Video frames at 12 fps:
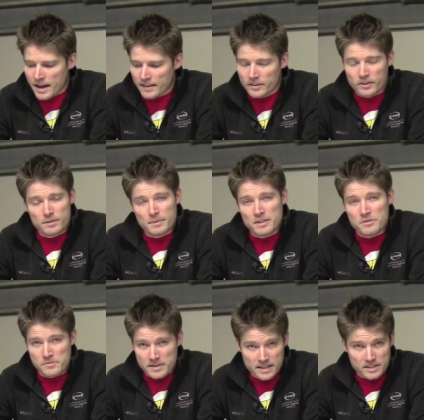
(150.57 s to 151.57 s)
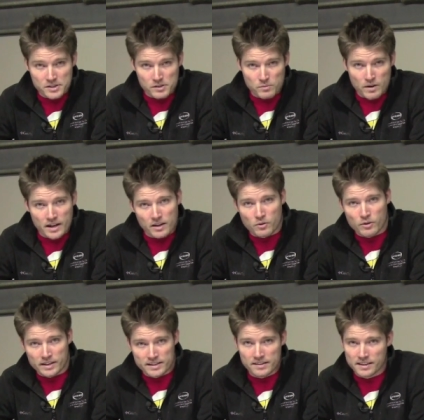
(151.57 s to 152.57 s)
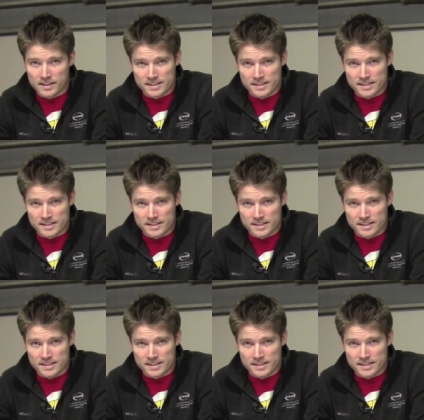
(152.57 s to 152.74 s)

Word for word: And they're gonna be three inches wide according to the